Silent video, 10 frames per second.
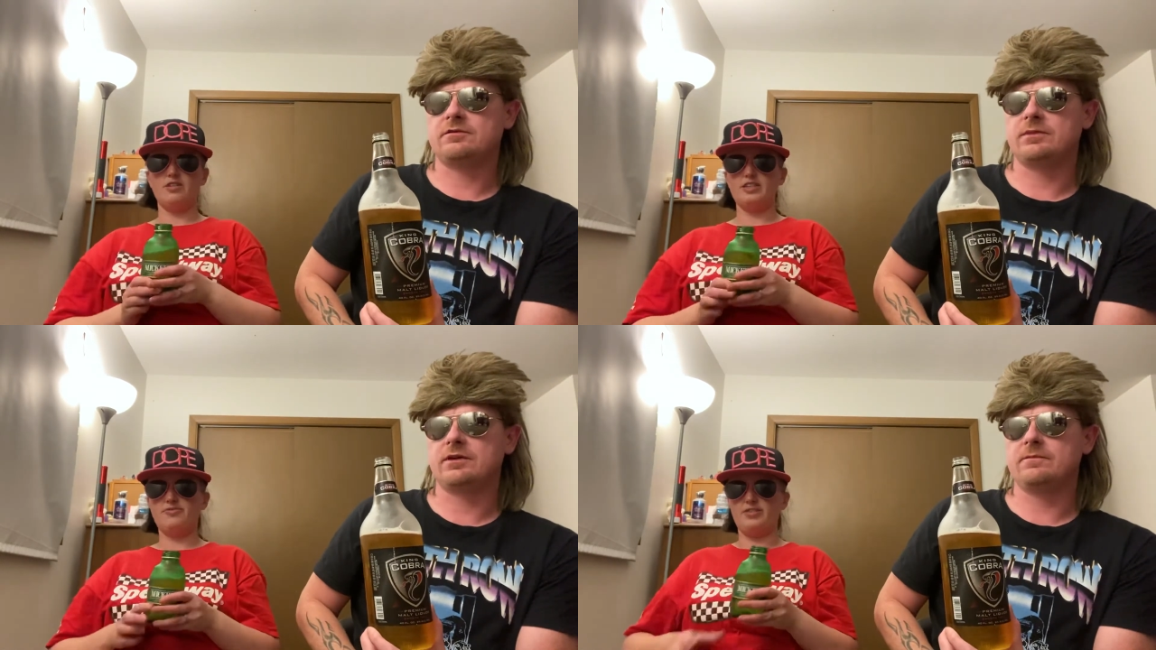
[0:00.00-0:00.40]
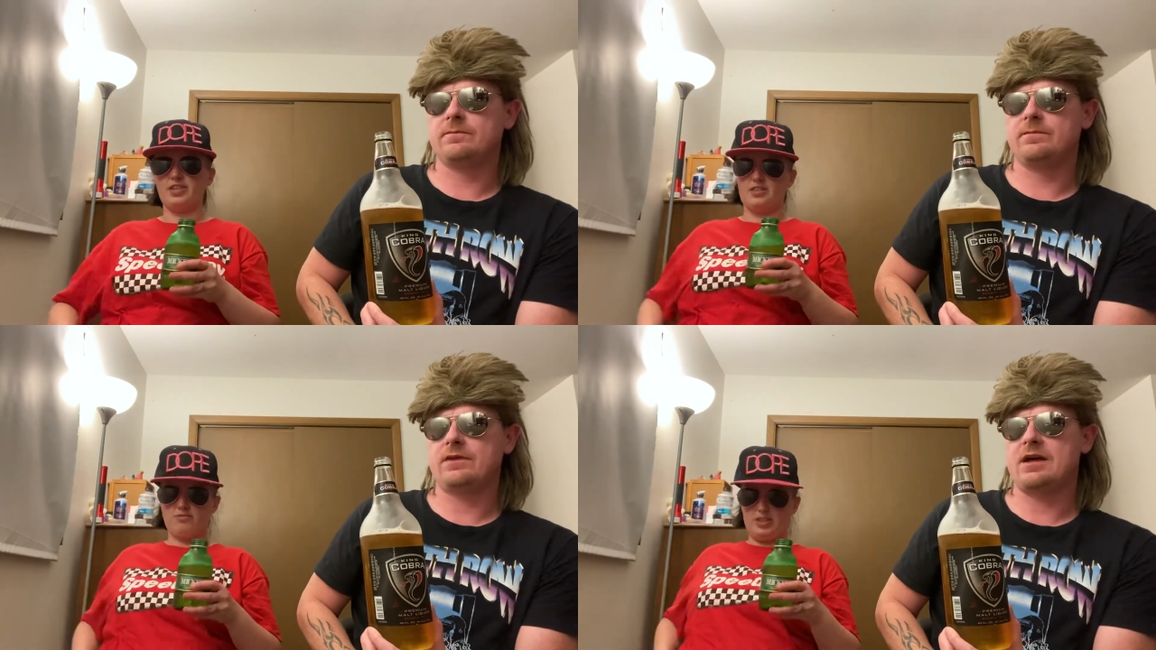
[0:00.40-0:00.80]
Speaker 1: Oh,
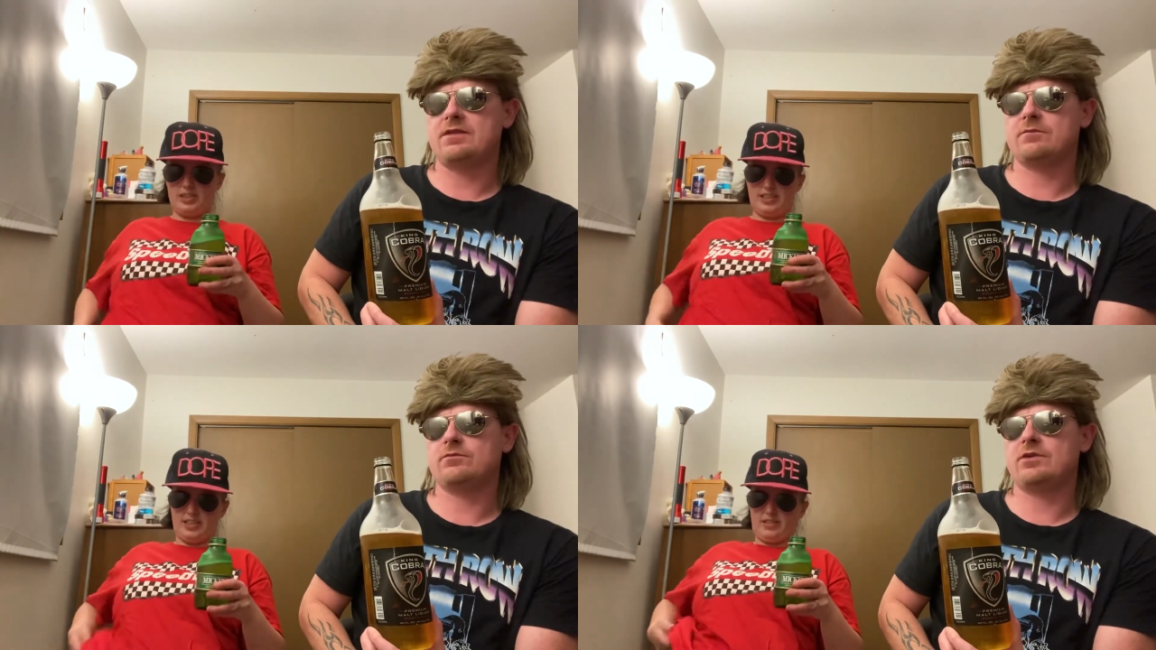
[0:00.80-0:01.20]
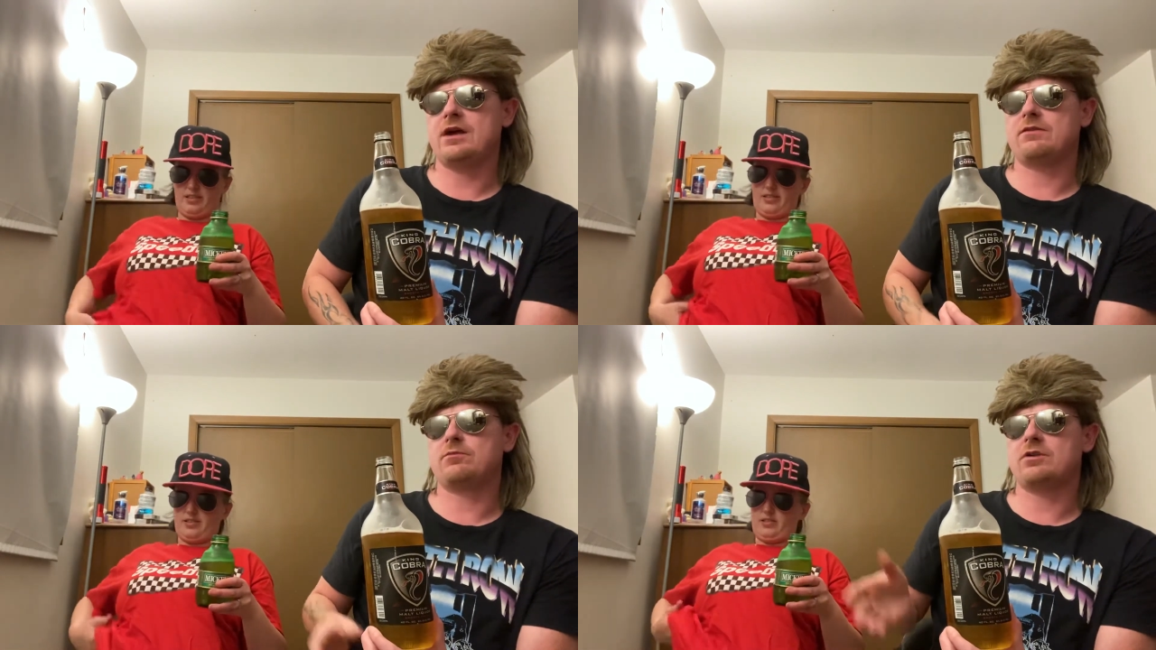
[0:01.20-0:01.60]
but I have the we
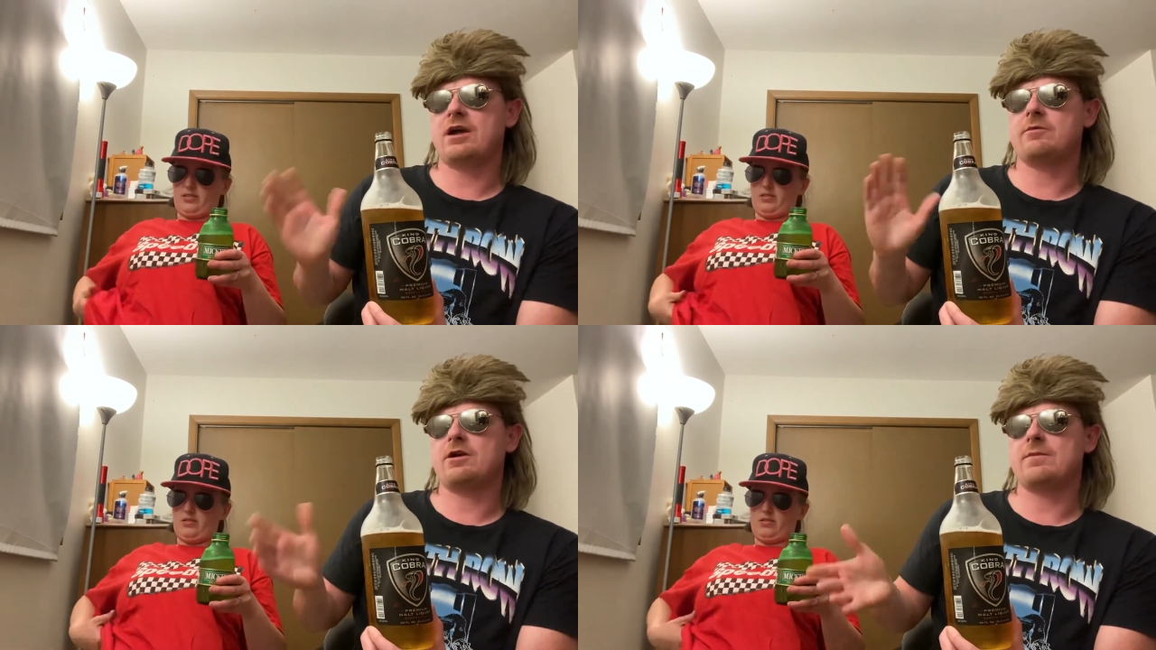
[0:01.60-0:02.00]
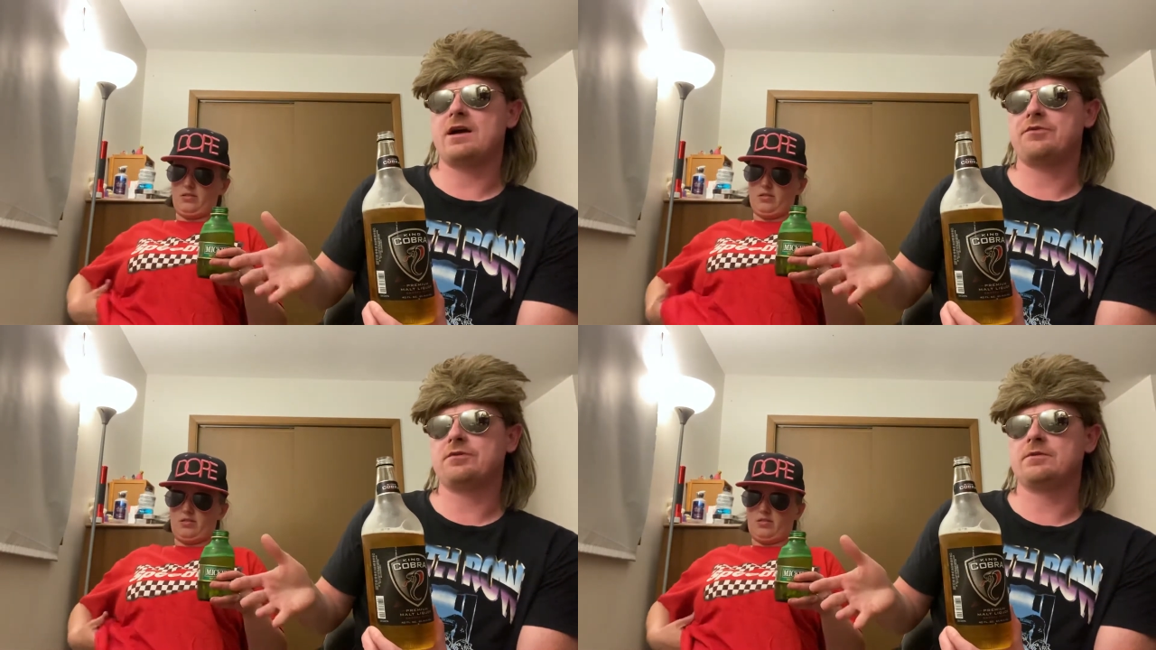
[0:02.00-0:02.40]
have the primary
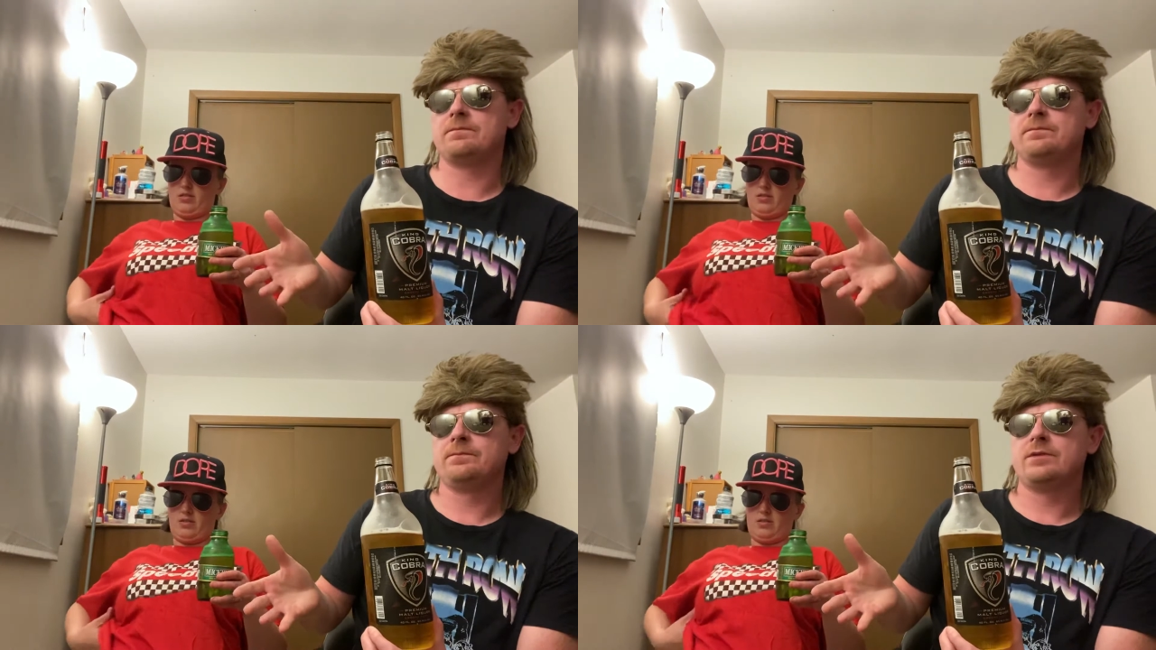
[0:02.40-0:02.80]
bathroom